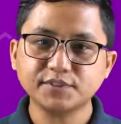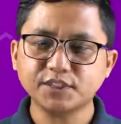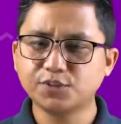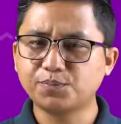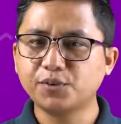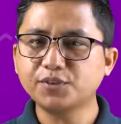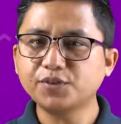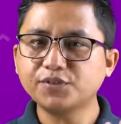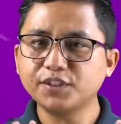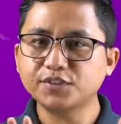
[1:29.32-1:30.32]
So both
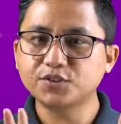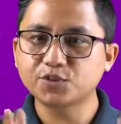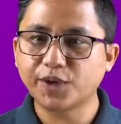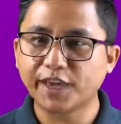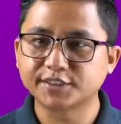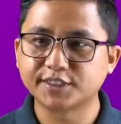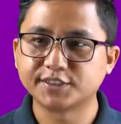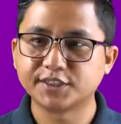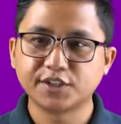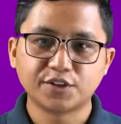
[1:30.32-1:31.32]
of these two
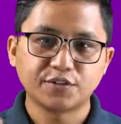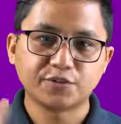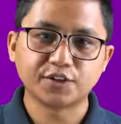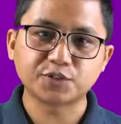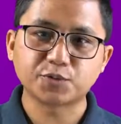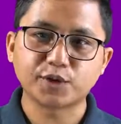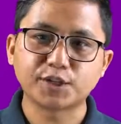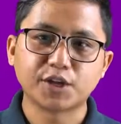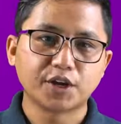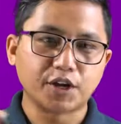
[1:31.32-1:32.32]
actions, first
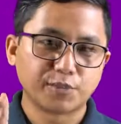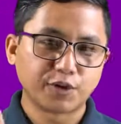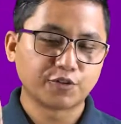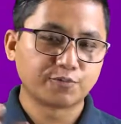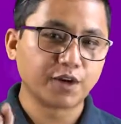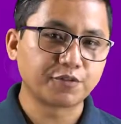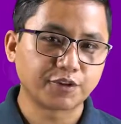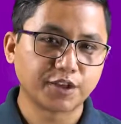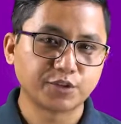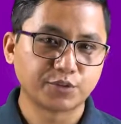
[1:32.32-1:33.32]
one coming of my
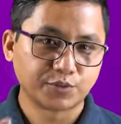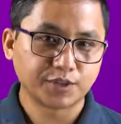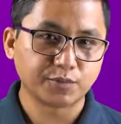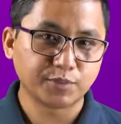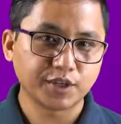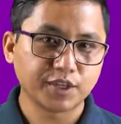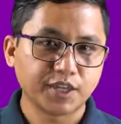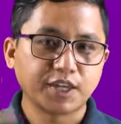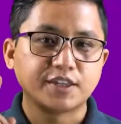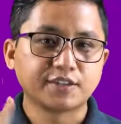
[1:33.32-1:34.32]
friend to see me,
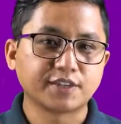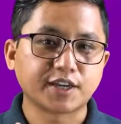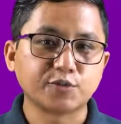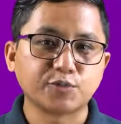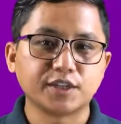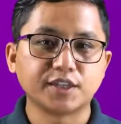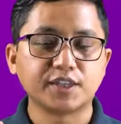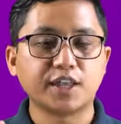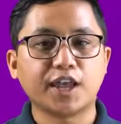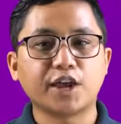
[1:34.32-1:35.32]
second one
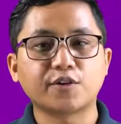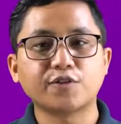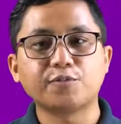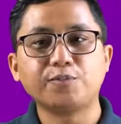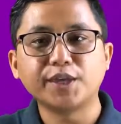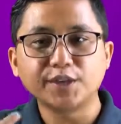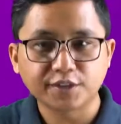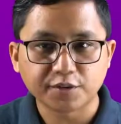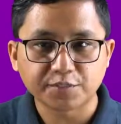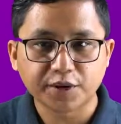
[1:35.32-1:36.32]
the act of being
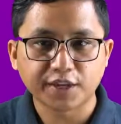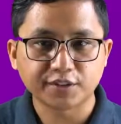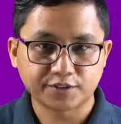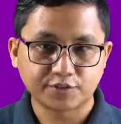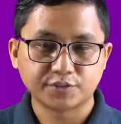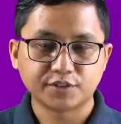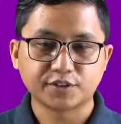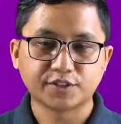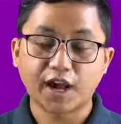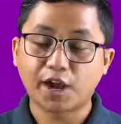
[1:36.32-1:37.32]
surprised,
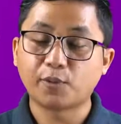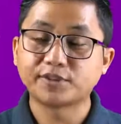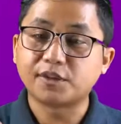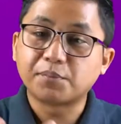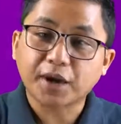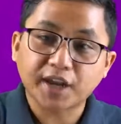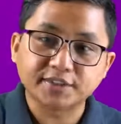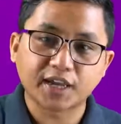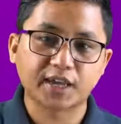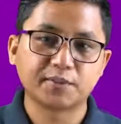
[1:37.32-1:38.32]
I was
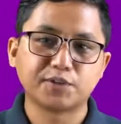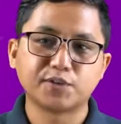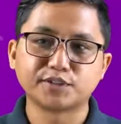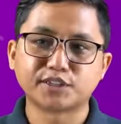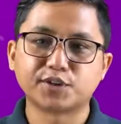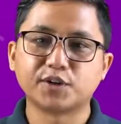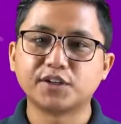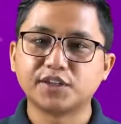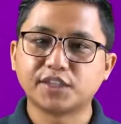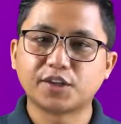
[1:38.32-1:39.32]
surprised
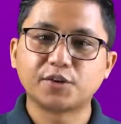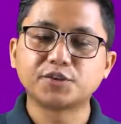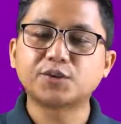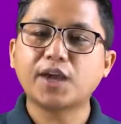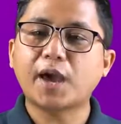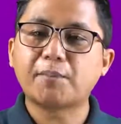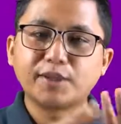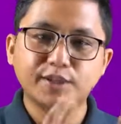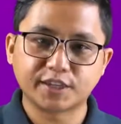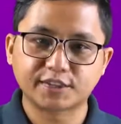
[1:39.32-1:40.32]
that also
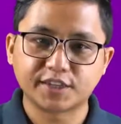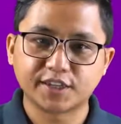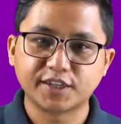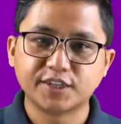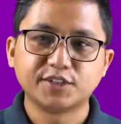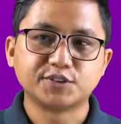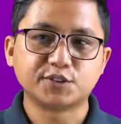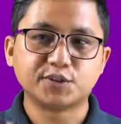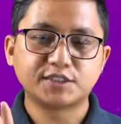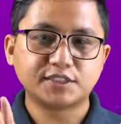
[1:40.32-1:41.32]
happened yesterday.
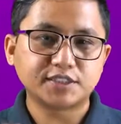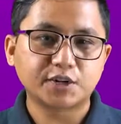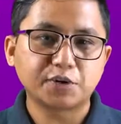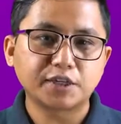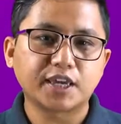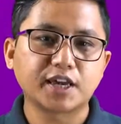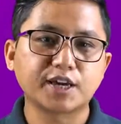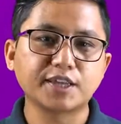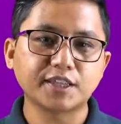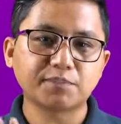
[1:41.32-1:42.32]
So see the
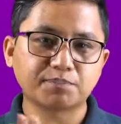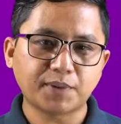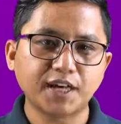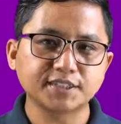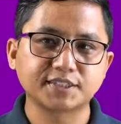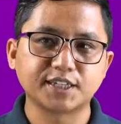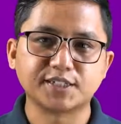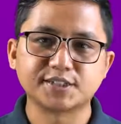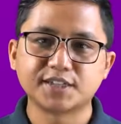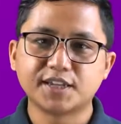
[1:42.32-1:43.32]
that past
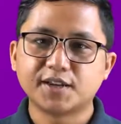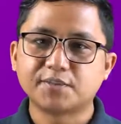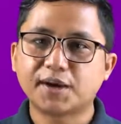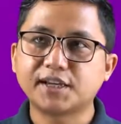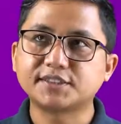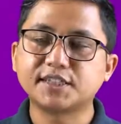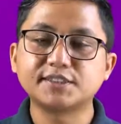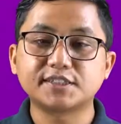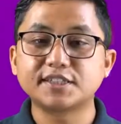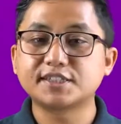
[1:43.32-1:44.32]

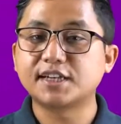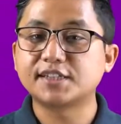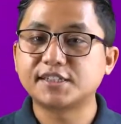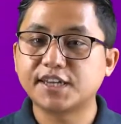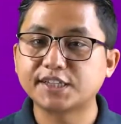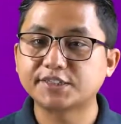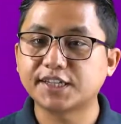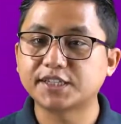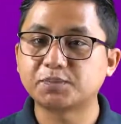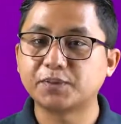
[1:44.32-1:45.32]
tense is a tense
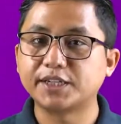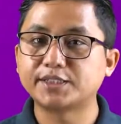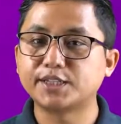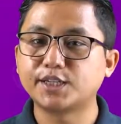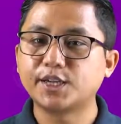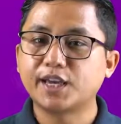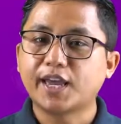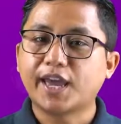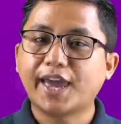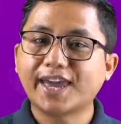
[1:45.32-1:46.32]
expressing
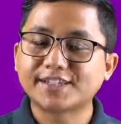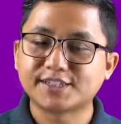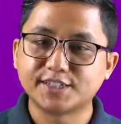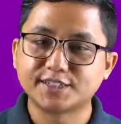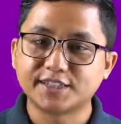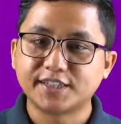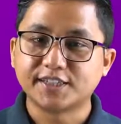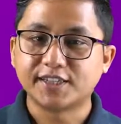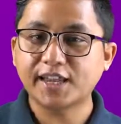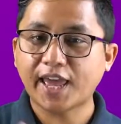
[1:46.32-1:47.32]
actions
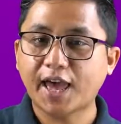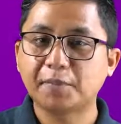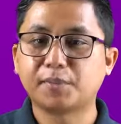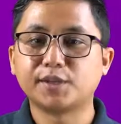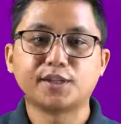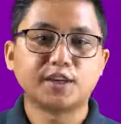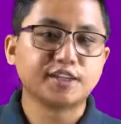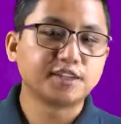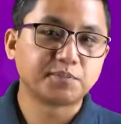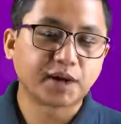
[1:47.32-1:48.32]
that happen
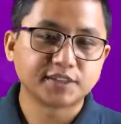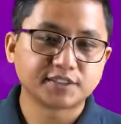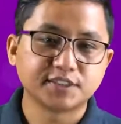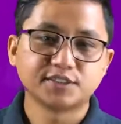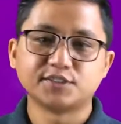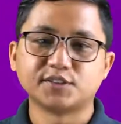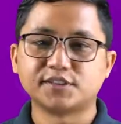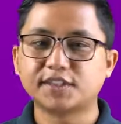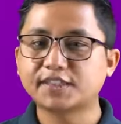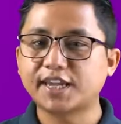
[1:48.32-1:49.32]
in the past. So
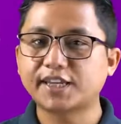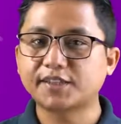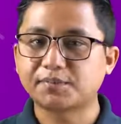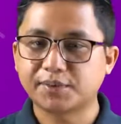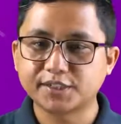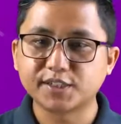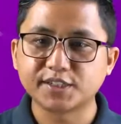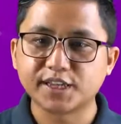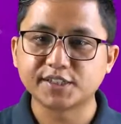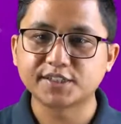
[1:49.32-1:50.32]
just like present
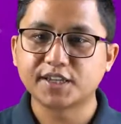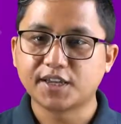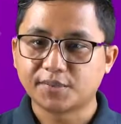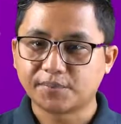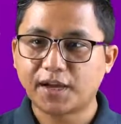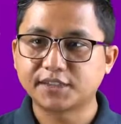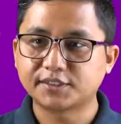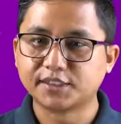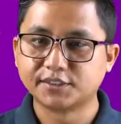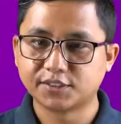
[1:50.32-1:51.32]
tense, past
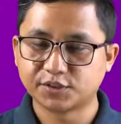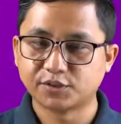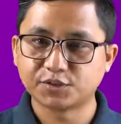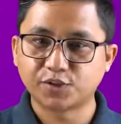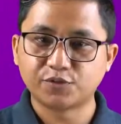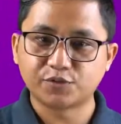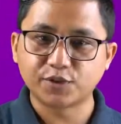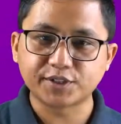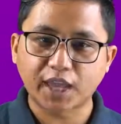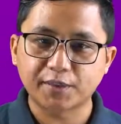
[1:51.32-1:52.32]
tense is also of
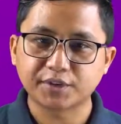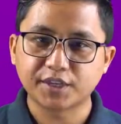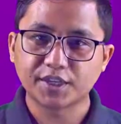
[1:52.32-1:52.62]
four types: